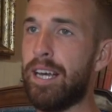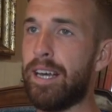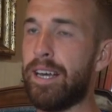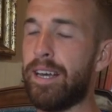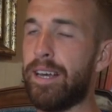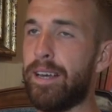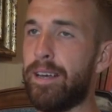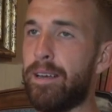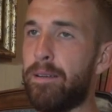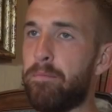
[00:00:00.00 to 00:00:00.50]

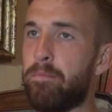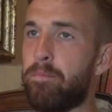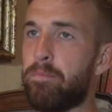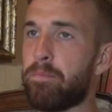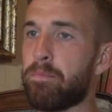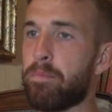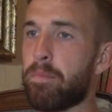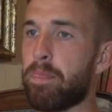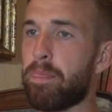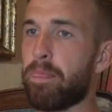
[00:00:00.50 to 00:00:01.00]

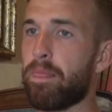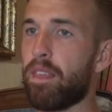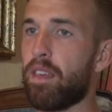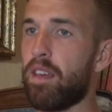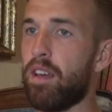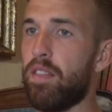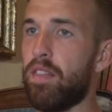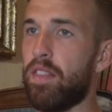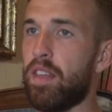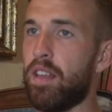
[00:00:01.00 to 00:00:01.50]

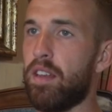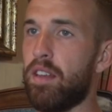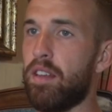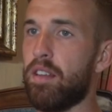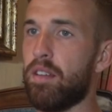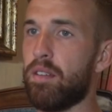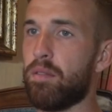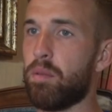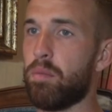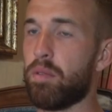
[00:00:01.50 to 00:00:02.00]
And then
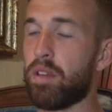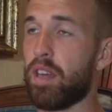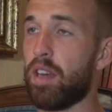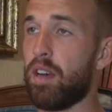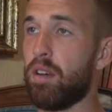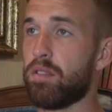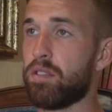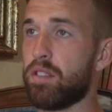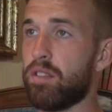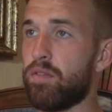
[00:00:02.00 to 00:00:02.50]
when we get
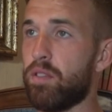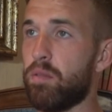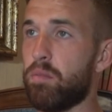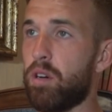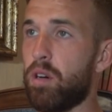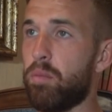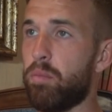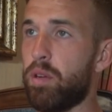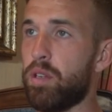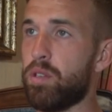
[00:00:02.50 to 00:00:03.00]
onto the
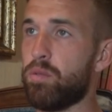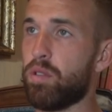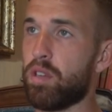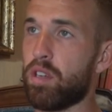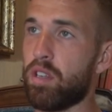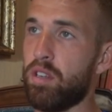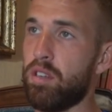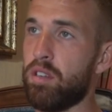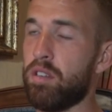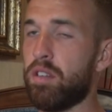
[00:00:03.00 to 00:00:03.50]
football pitch, we
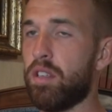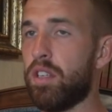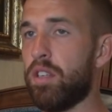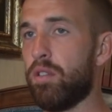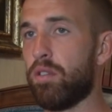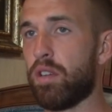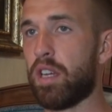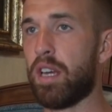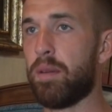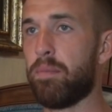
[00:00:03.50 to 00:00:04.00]
can, you
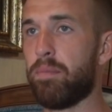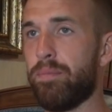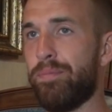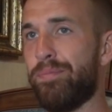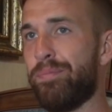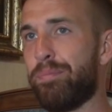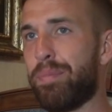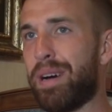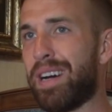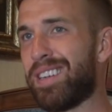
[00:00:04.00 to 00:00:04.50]
know, get
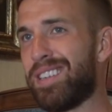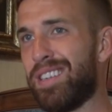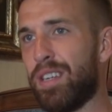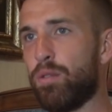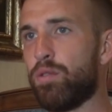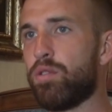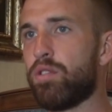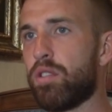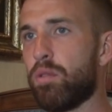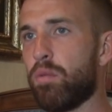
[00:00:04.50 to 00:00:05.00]
back
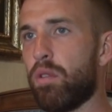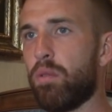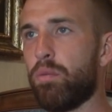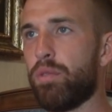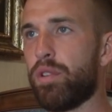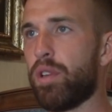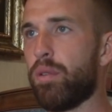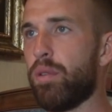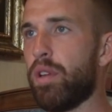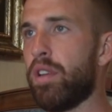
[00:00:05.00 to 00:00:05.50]
used to what
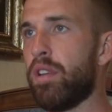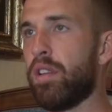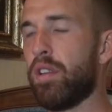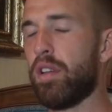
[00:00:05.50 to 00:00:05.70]
we're doing,